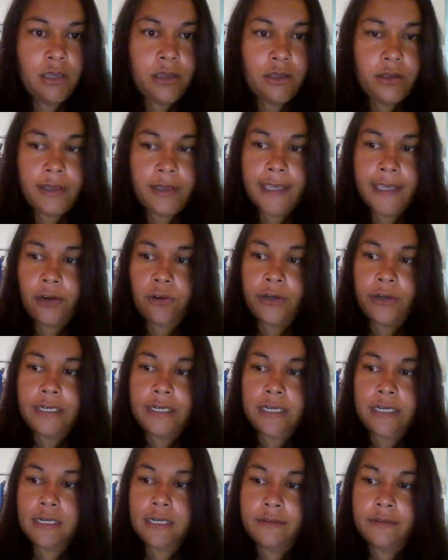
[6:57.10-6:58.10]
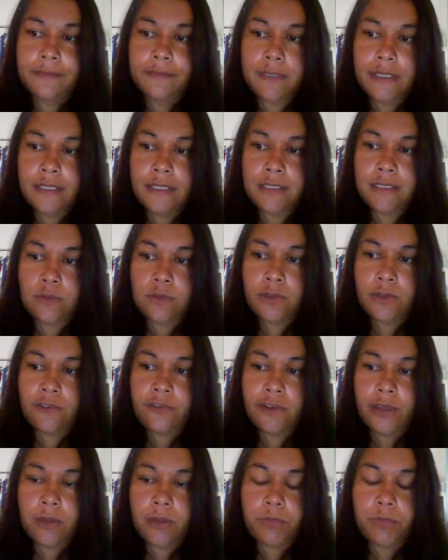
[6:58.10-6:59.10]
a carrier is
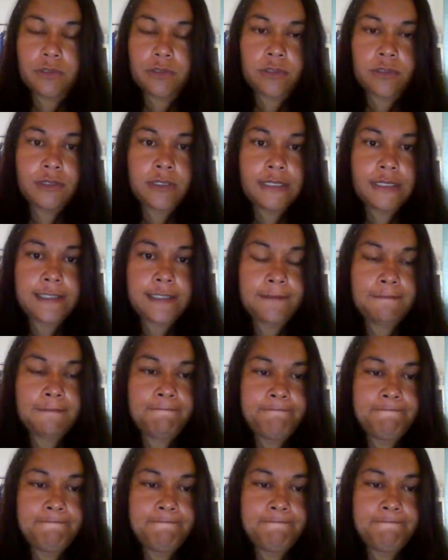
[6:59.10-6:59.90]
25%.